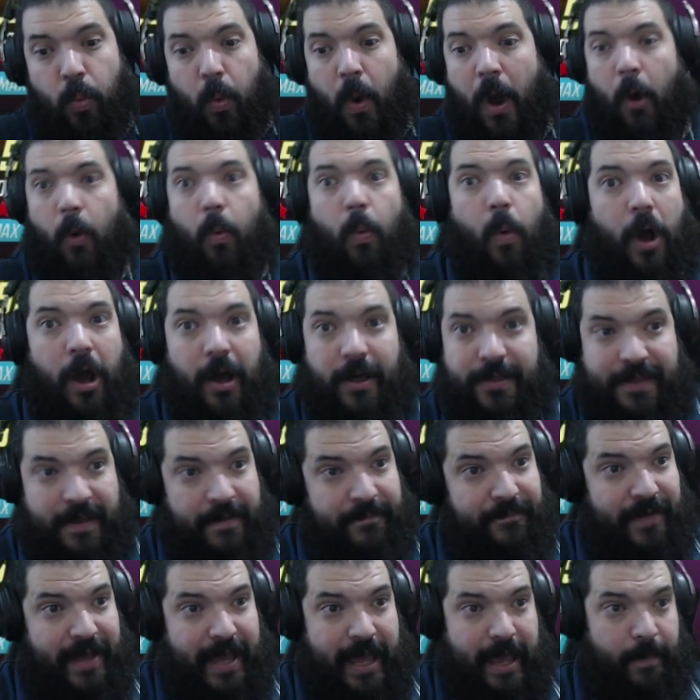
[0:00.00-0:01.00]
well worth it
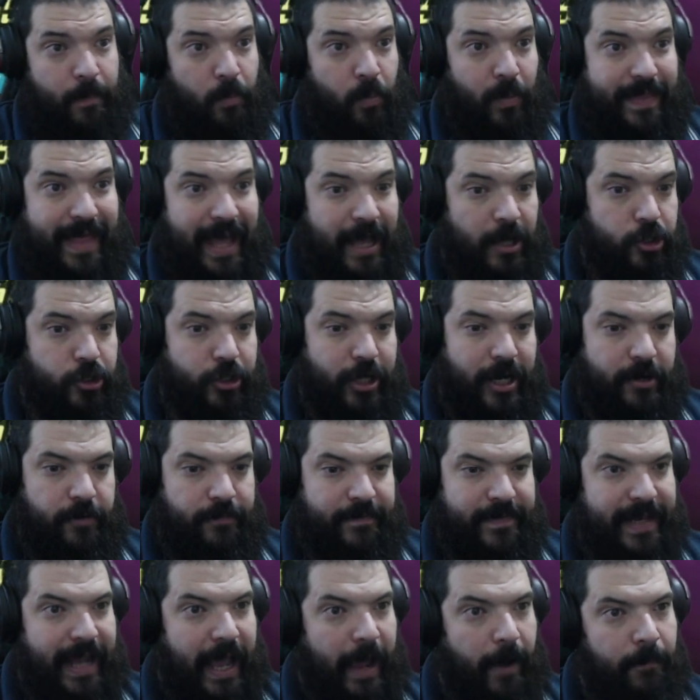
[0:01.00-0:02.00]
for him, without a shadow of
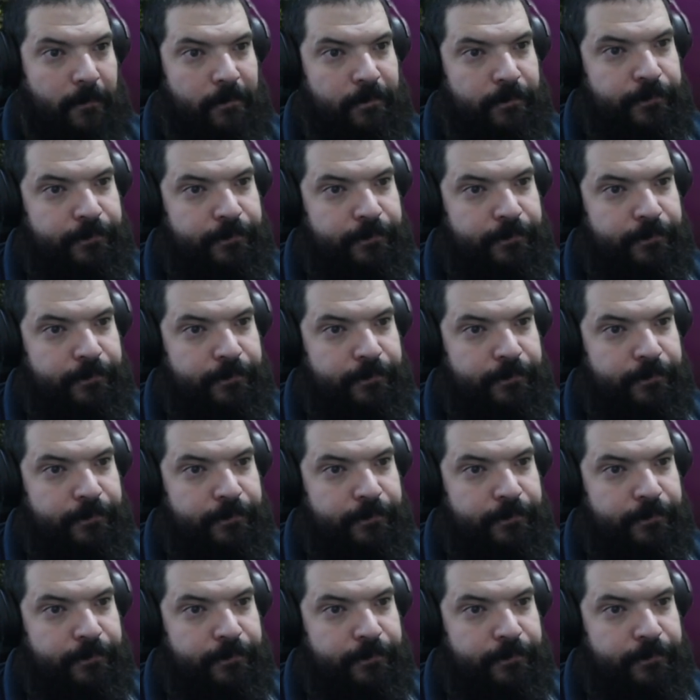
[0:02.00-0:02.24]
a doubt.